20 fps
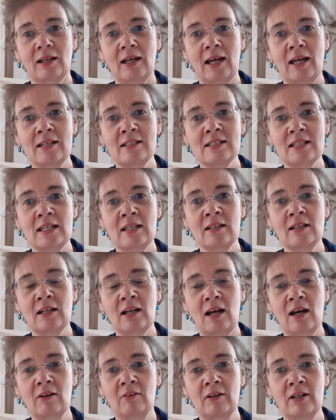and
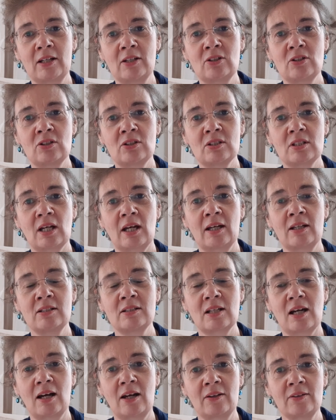encourage
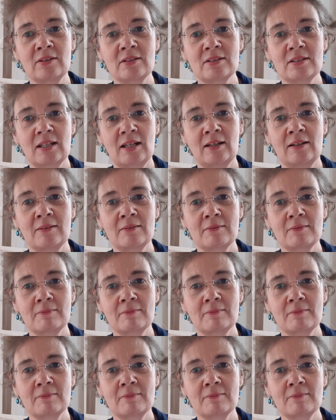and answer.